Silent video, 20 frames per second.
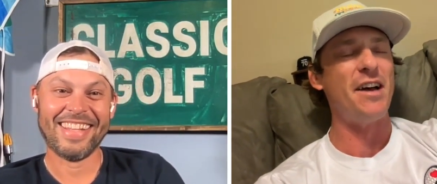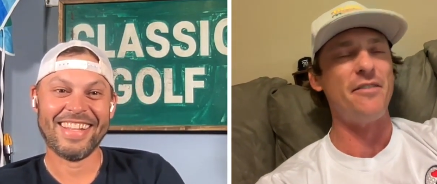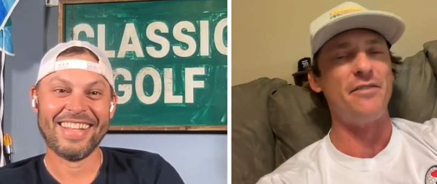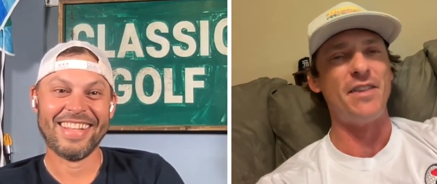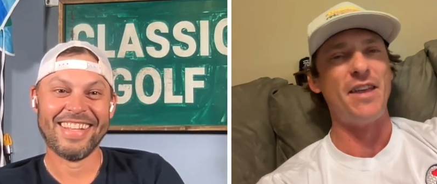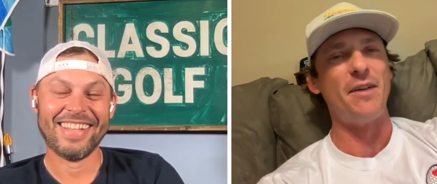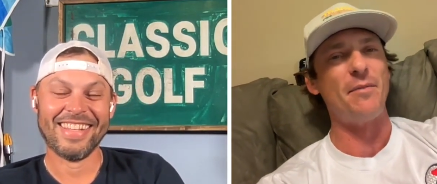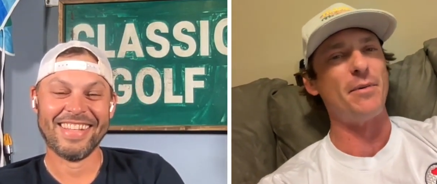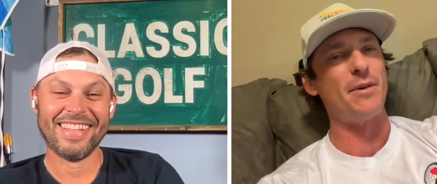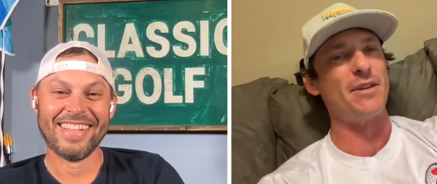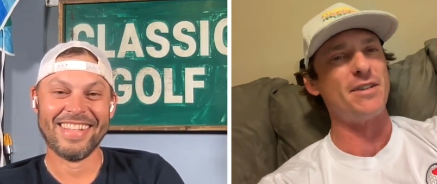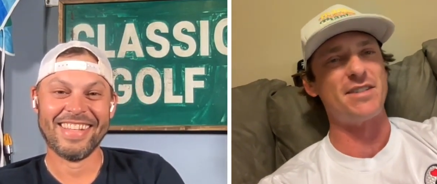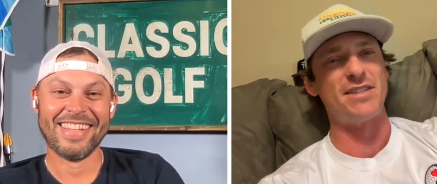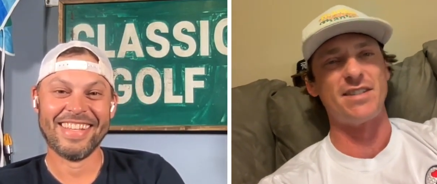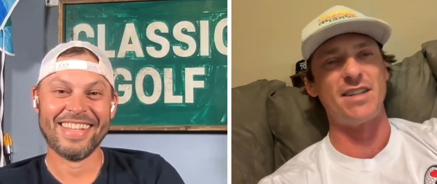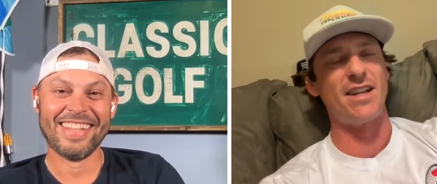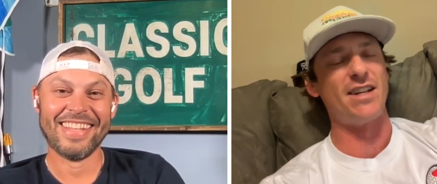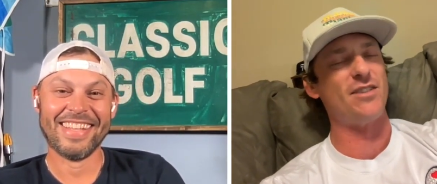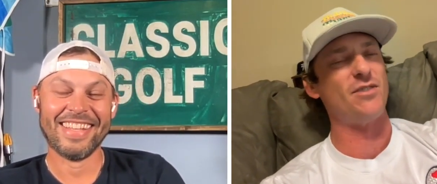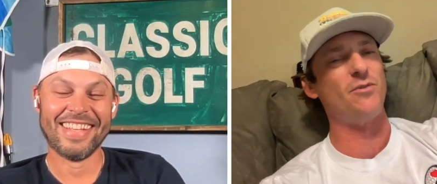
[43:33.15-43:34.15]
Speaker 1: And that person's
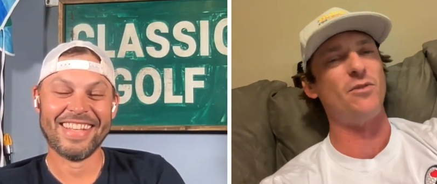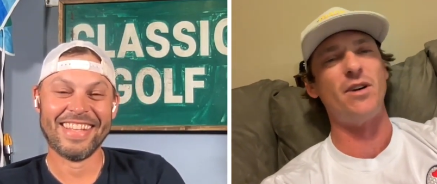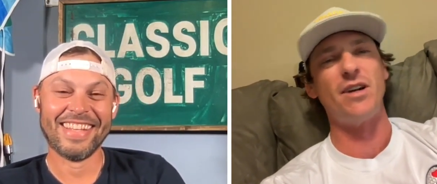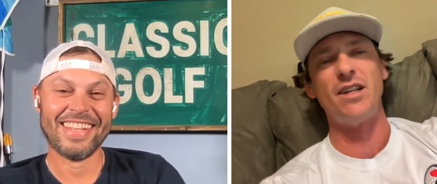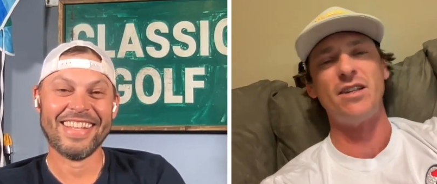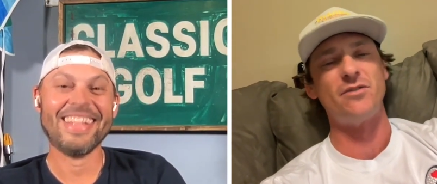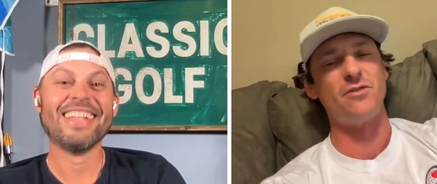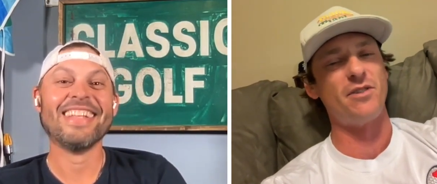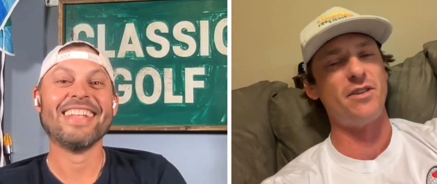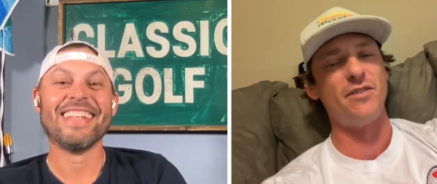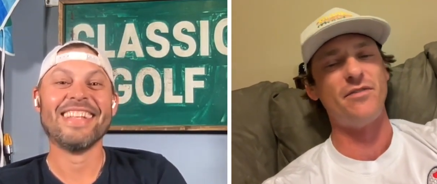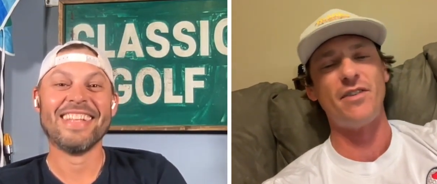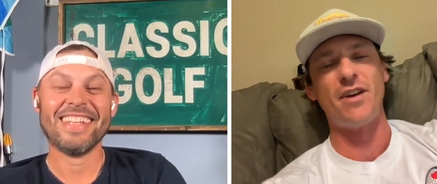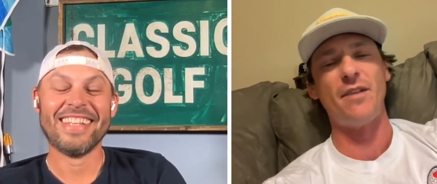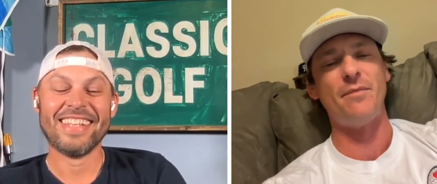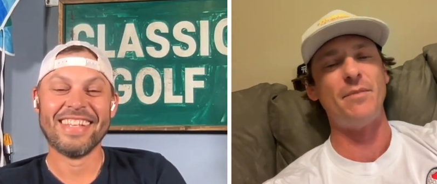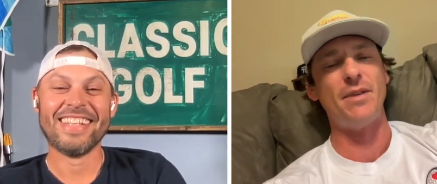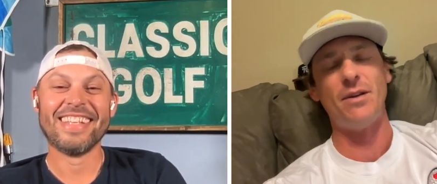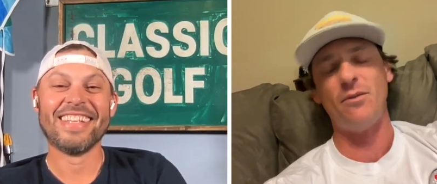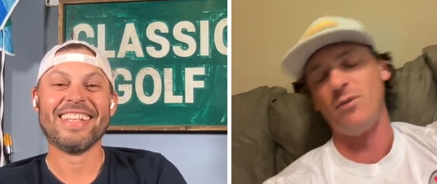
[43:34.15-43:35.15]
like 20, 25
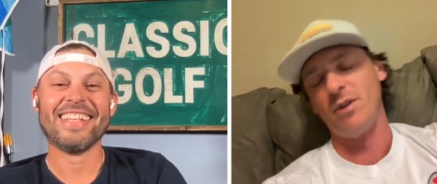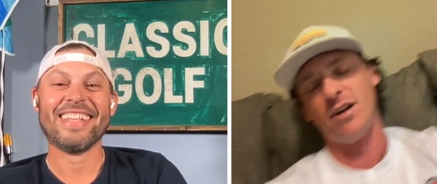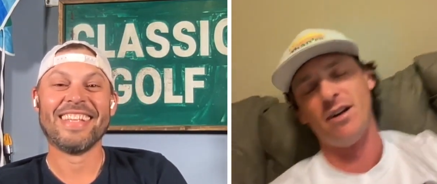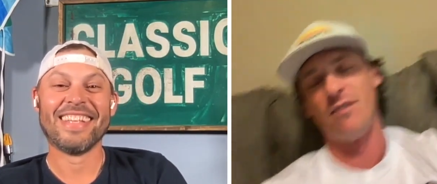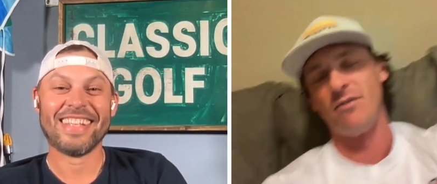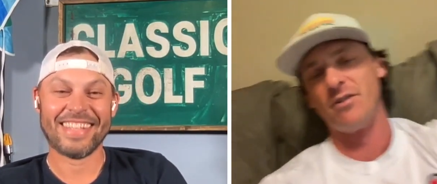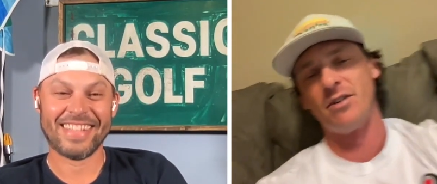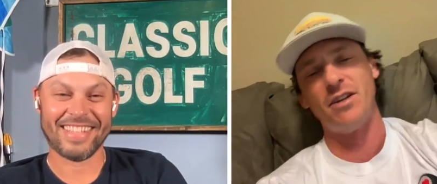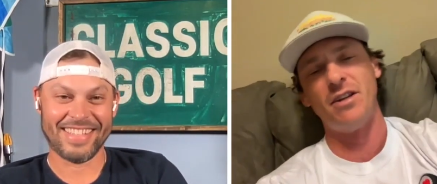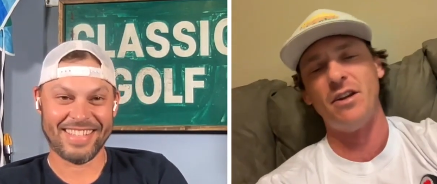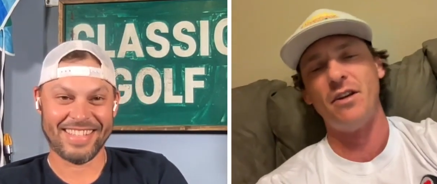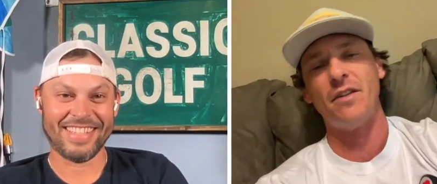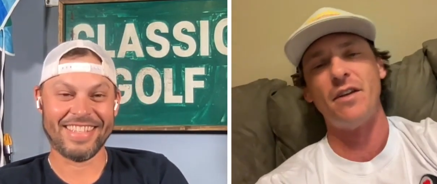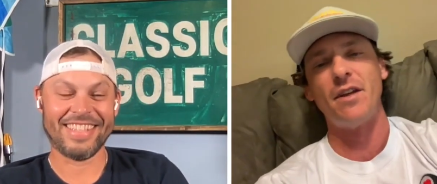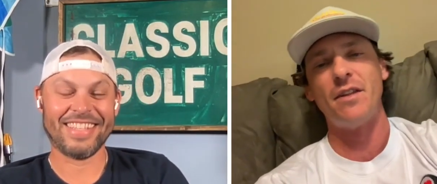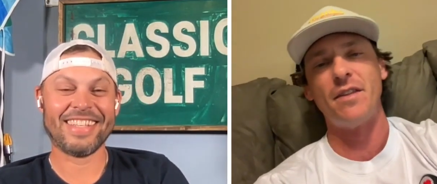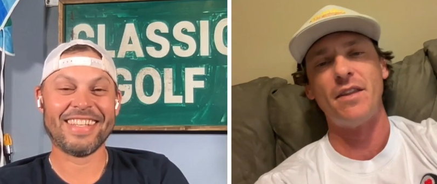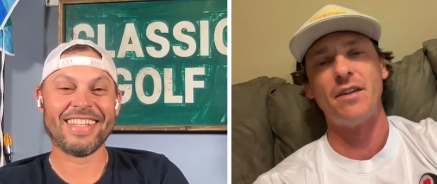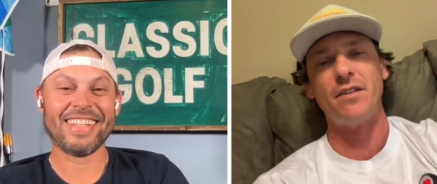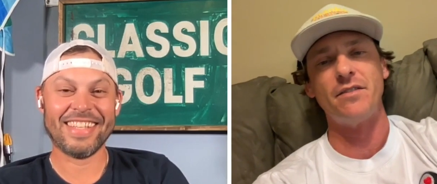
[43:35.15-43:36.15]
mil, whatever. You know
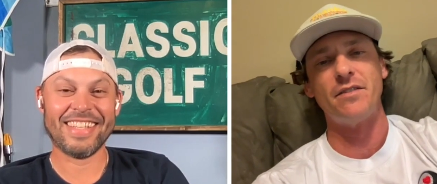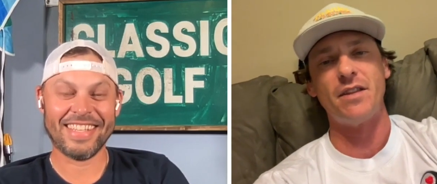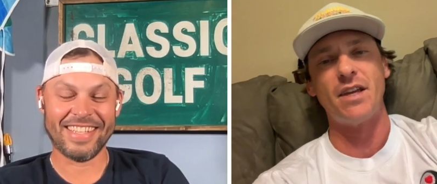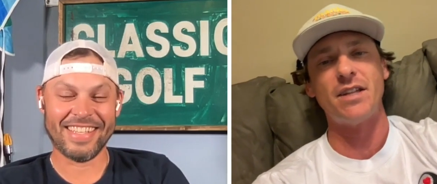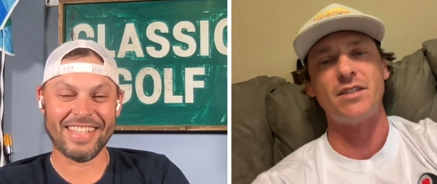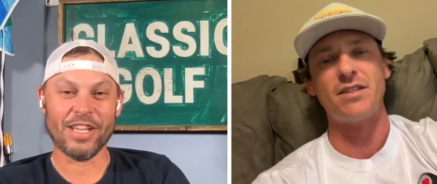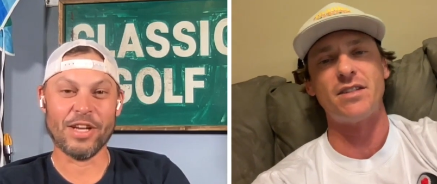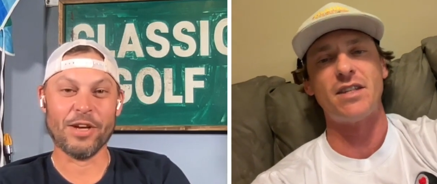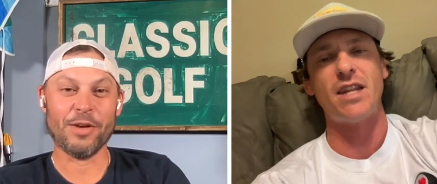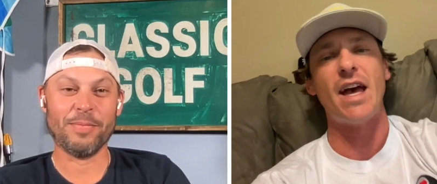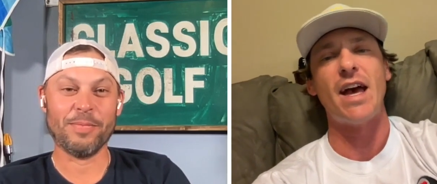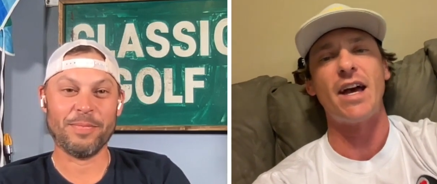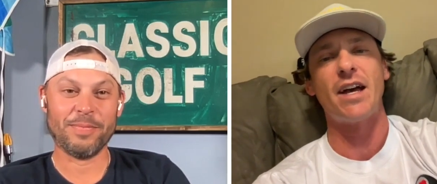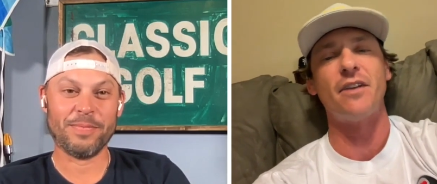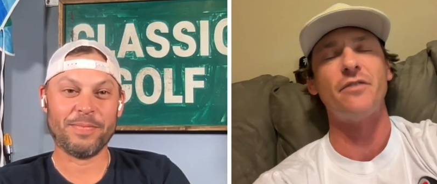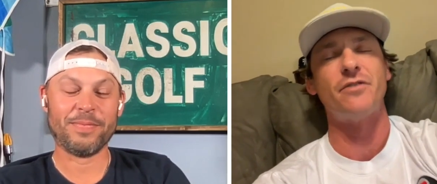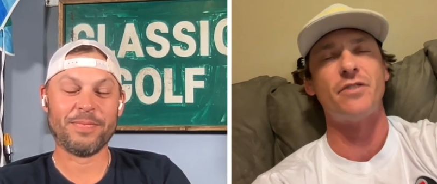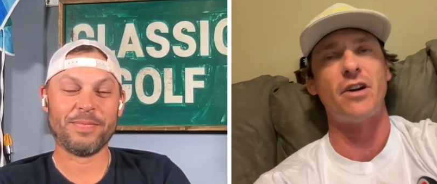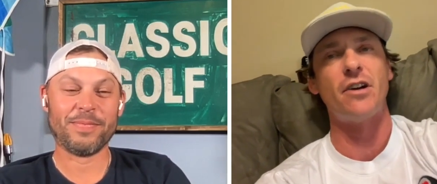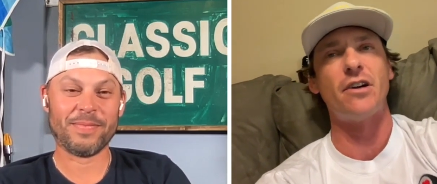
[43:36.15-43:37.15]
that that, that yep. stack
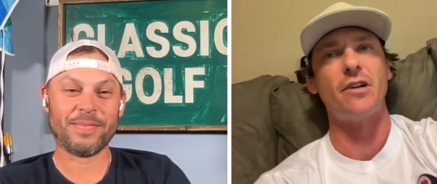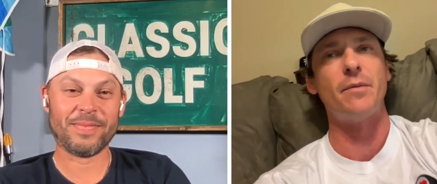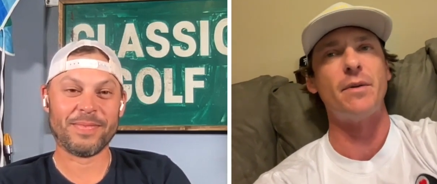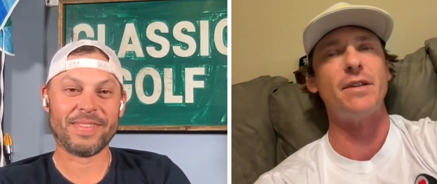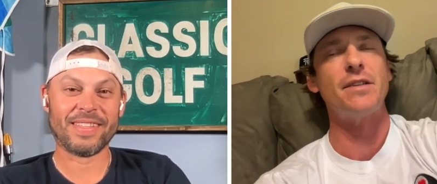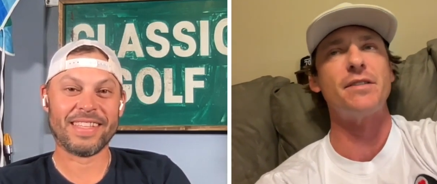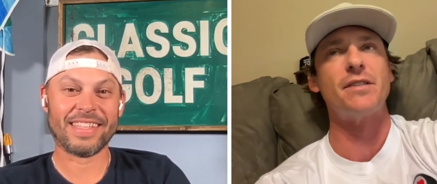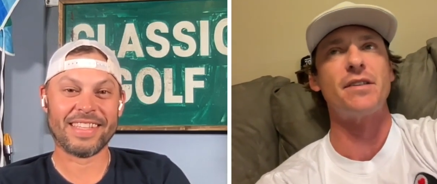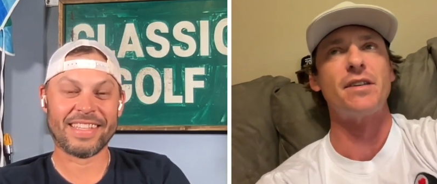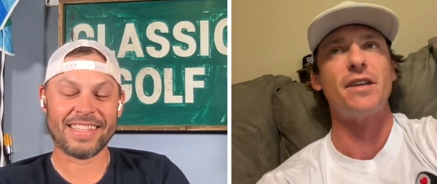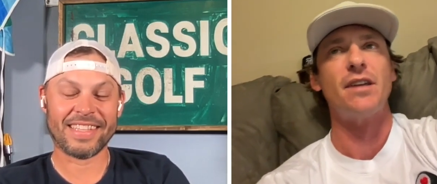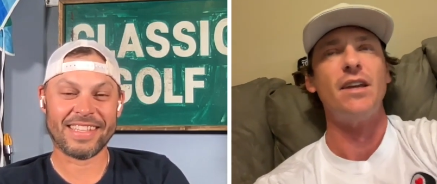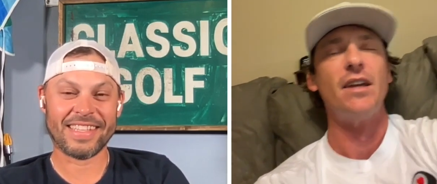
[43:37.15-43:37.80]
of tournaments.